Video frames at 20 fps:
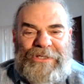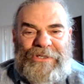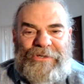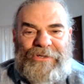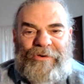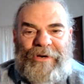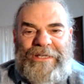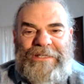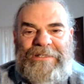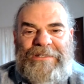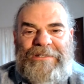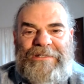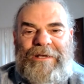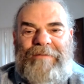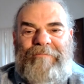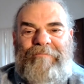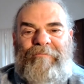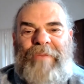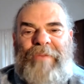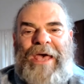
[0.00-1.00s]
traced
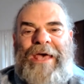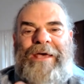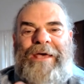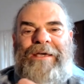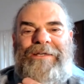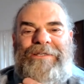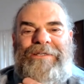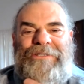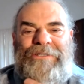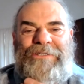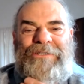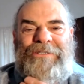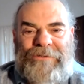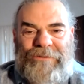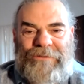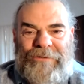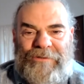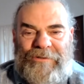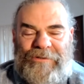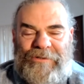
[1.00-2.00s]
back
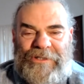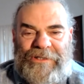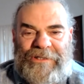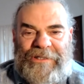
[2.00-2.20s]
to